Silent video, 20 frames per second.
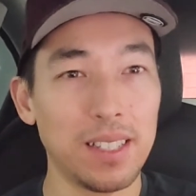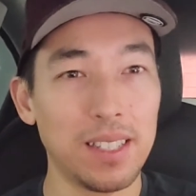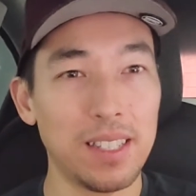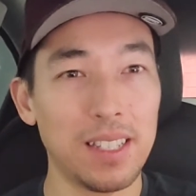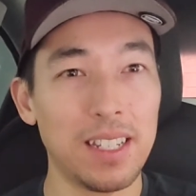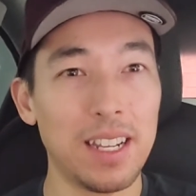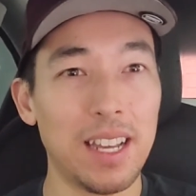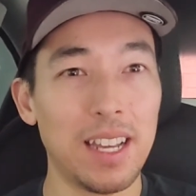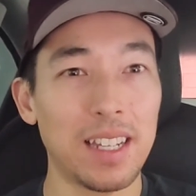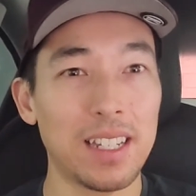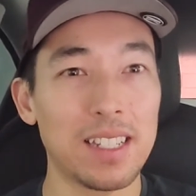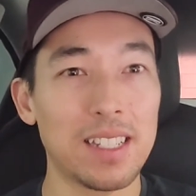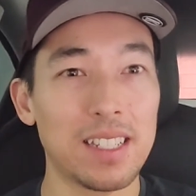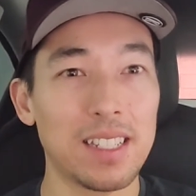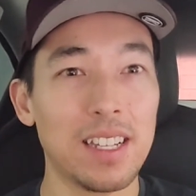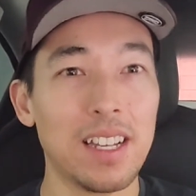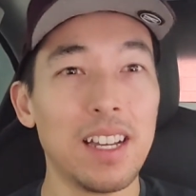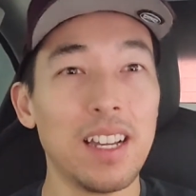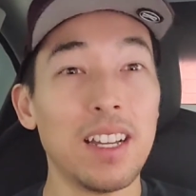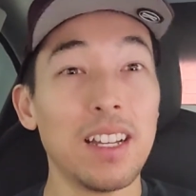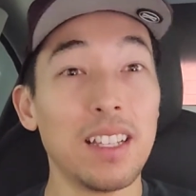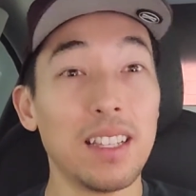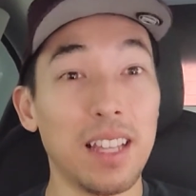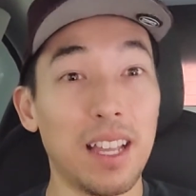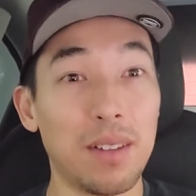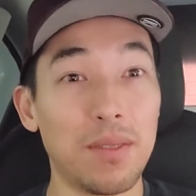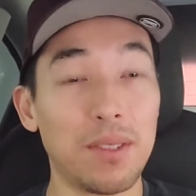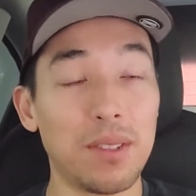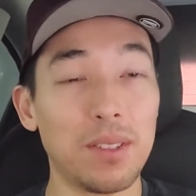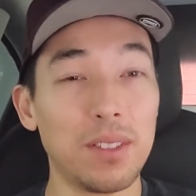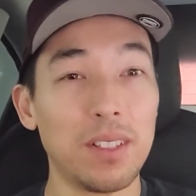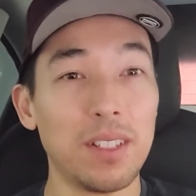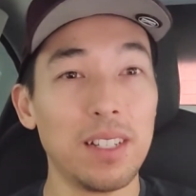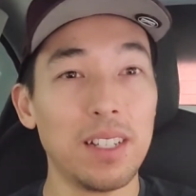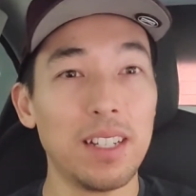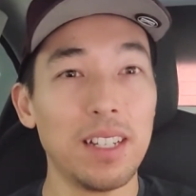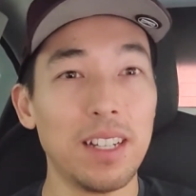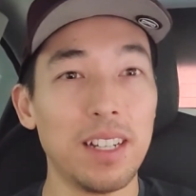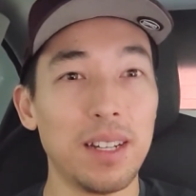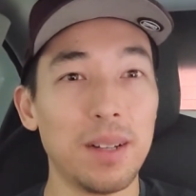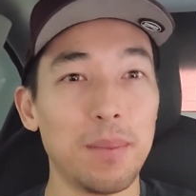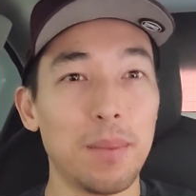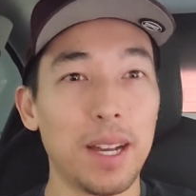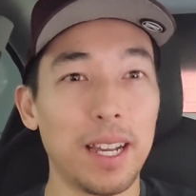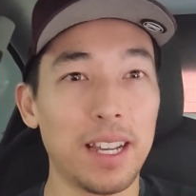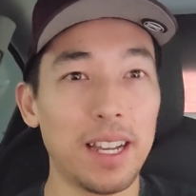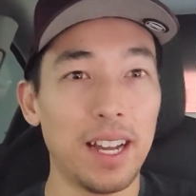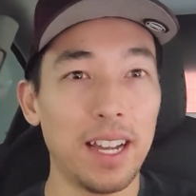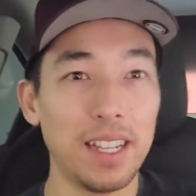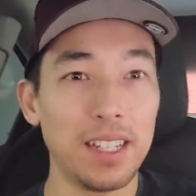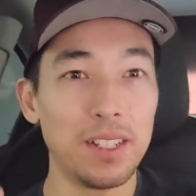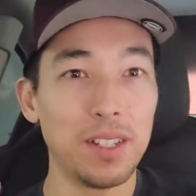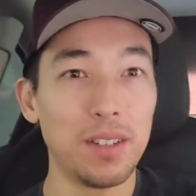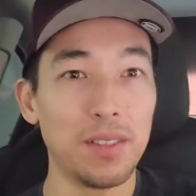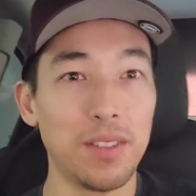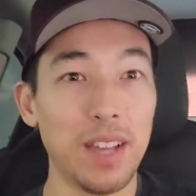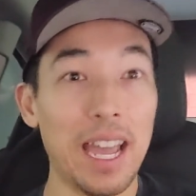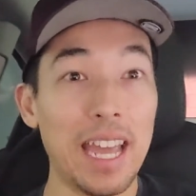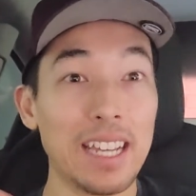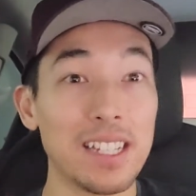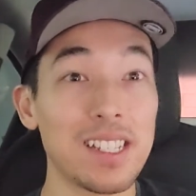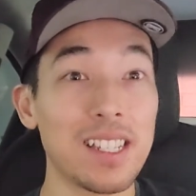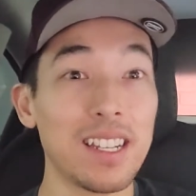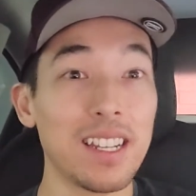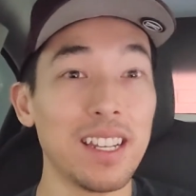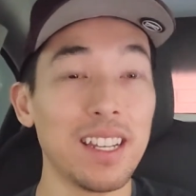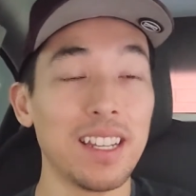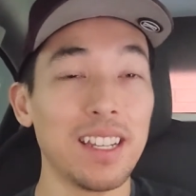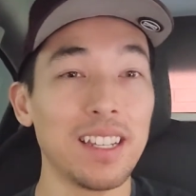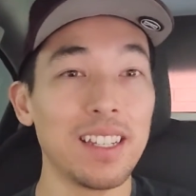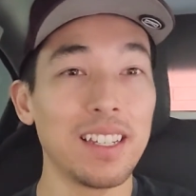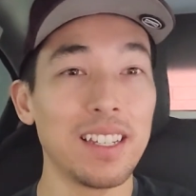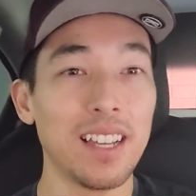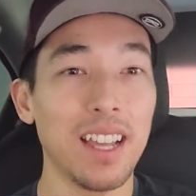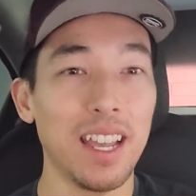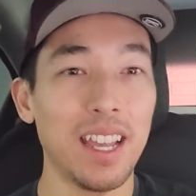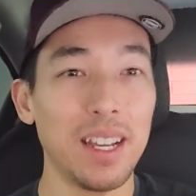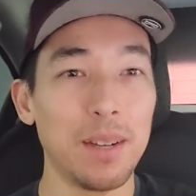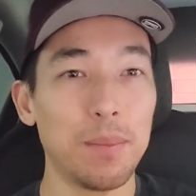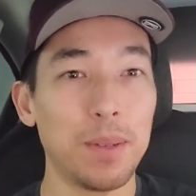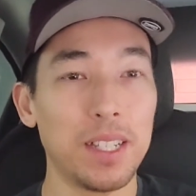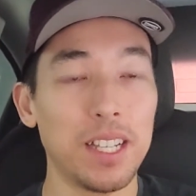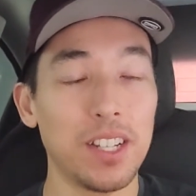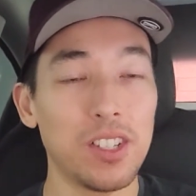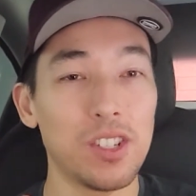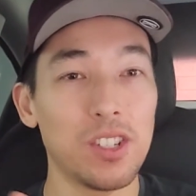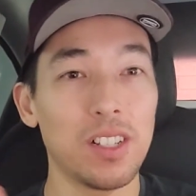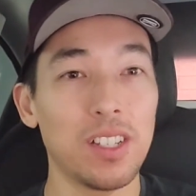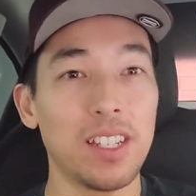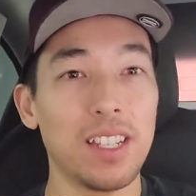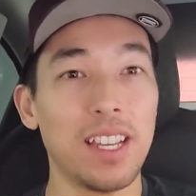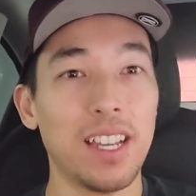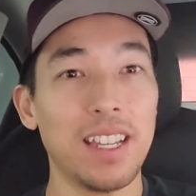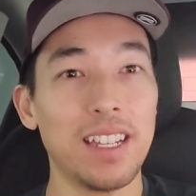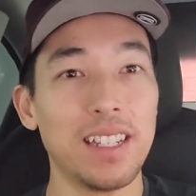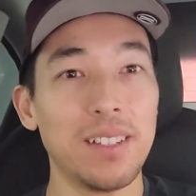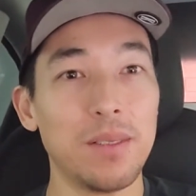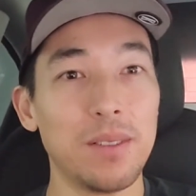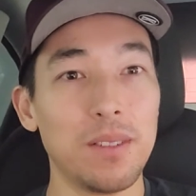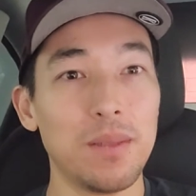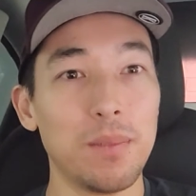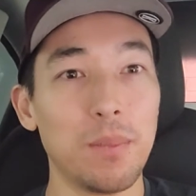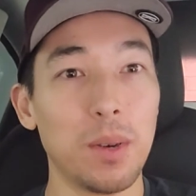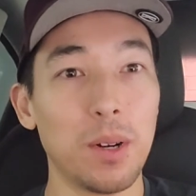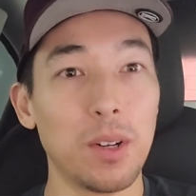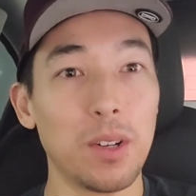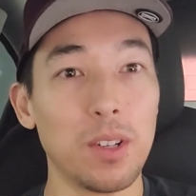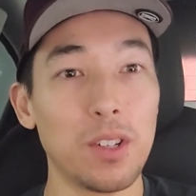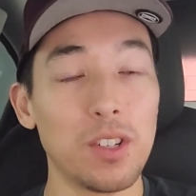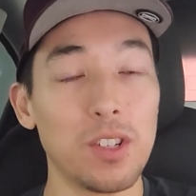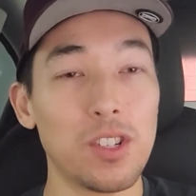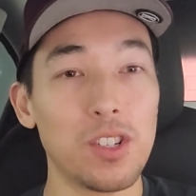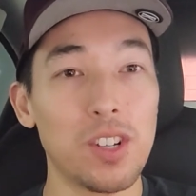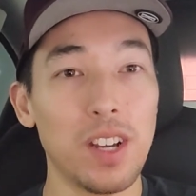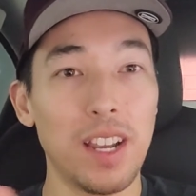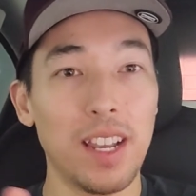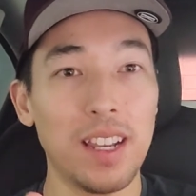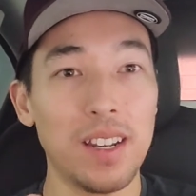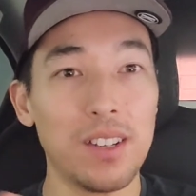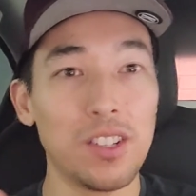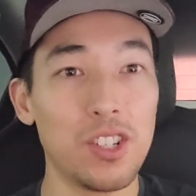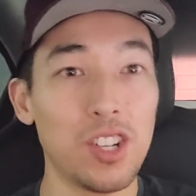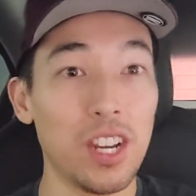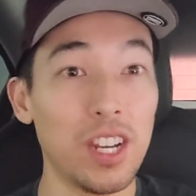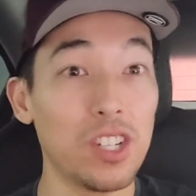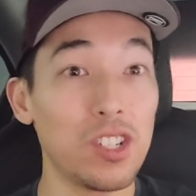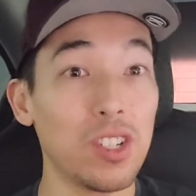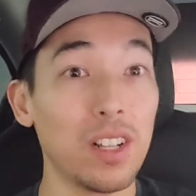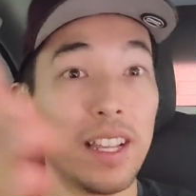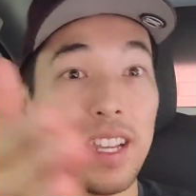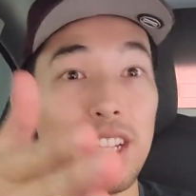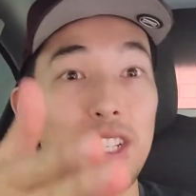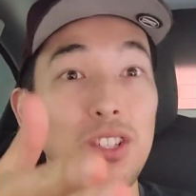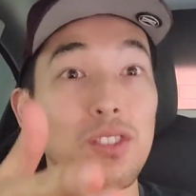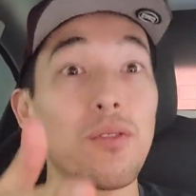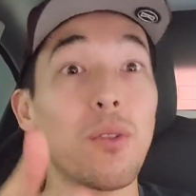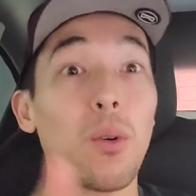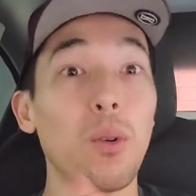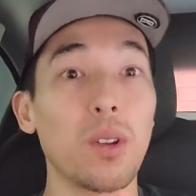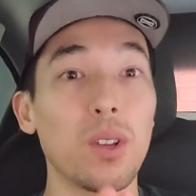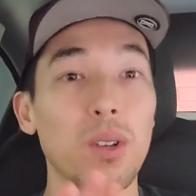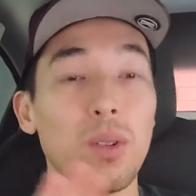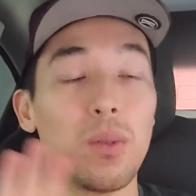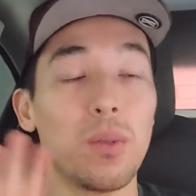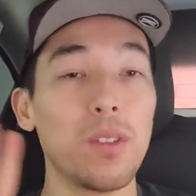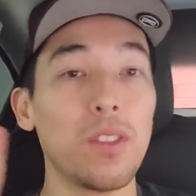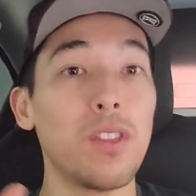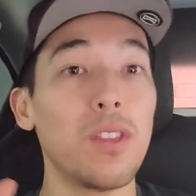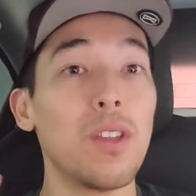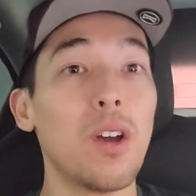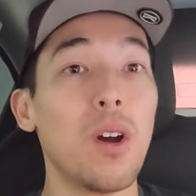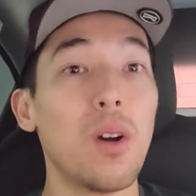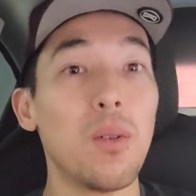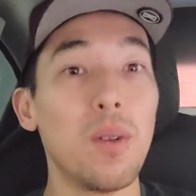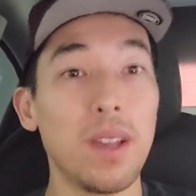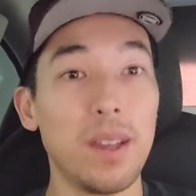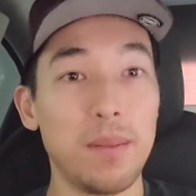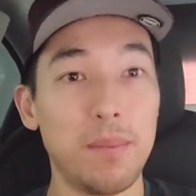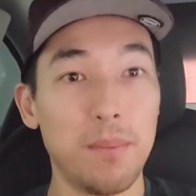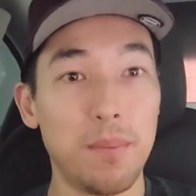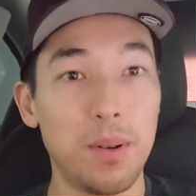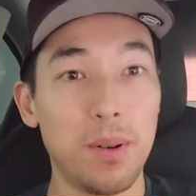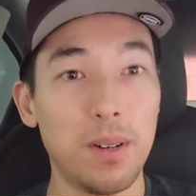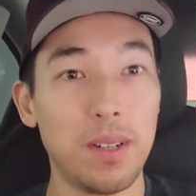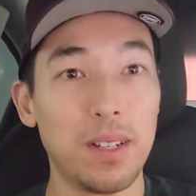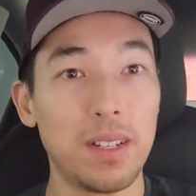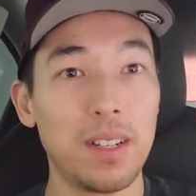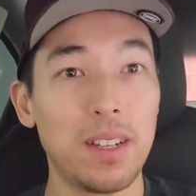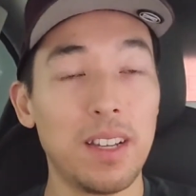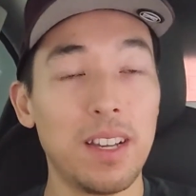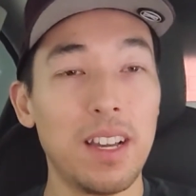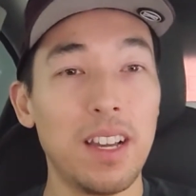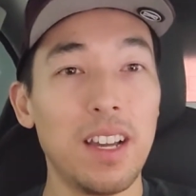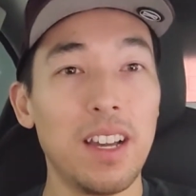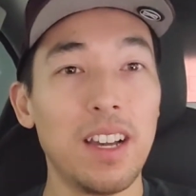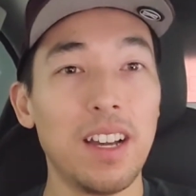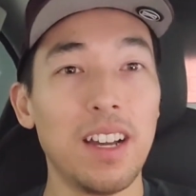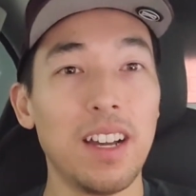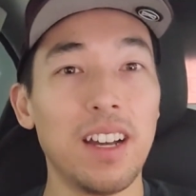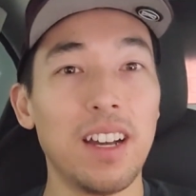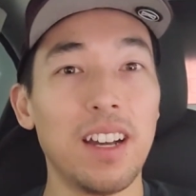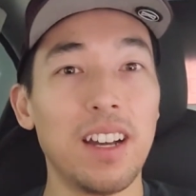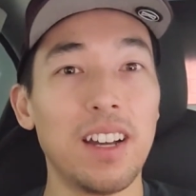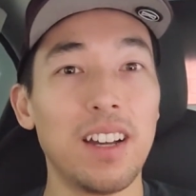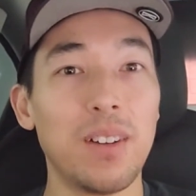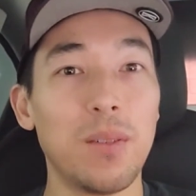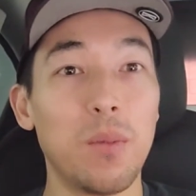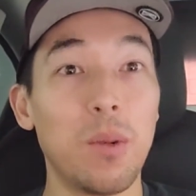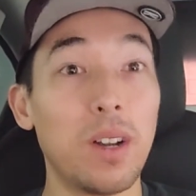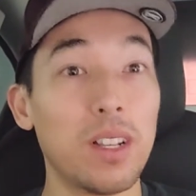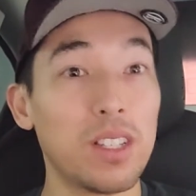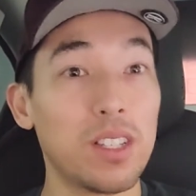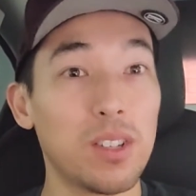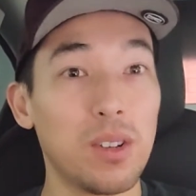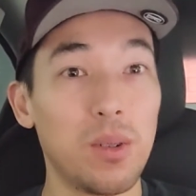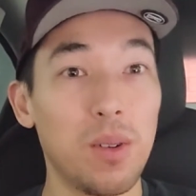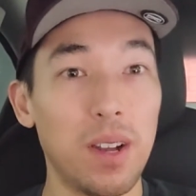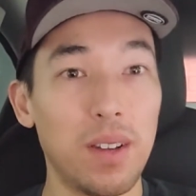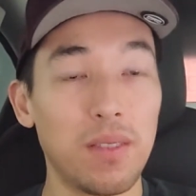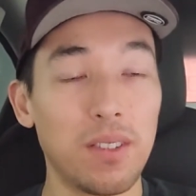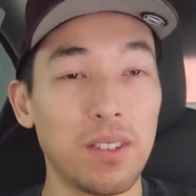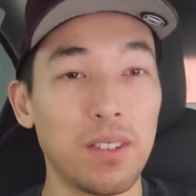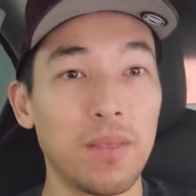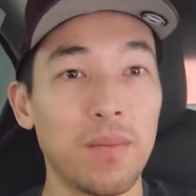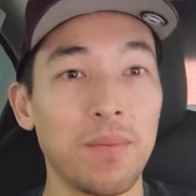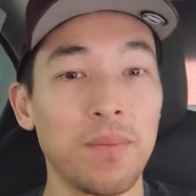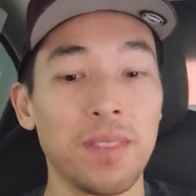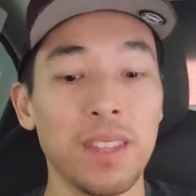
to the next level by kind of exiting, and potentially can merge and change lanes for you with no input whatsoever.